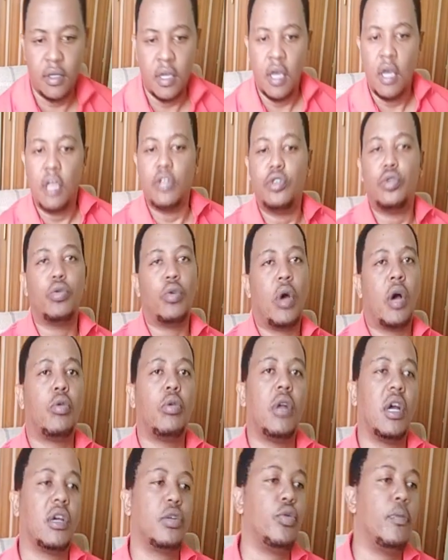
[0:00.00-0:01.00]
You
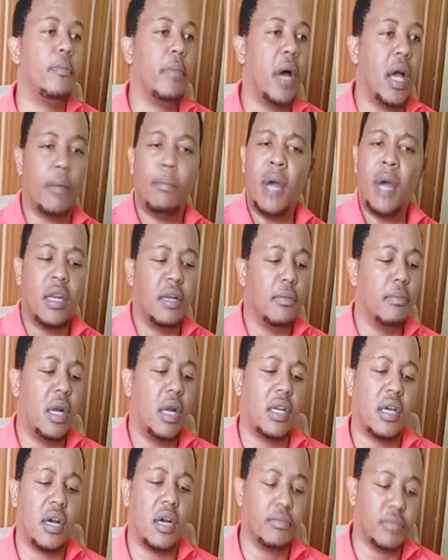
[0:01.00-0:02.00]
akuna kitumba.
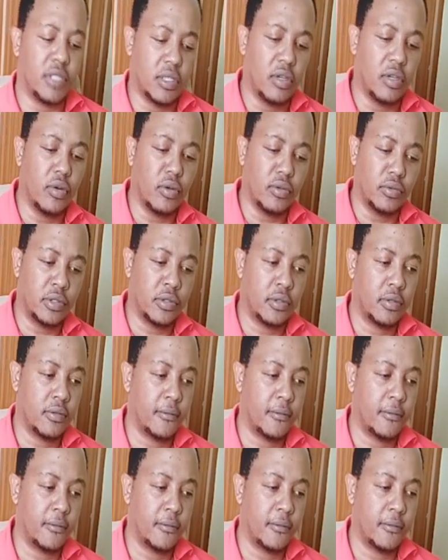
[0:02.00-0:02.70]
Money comes and goes.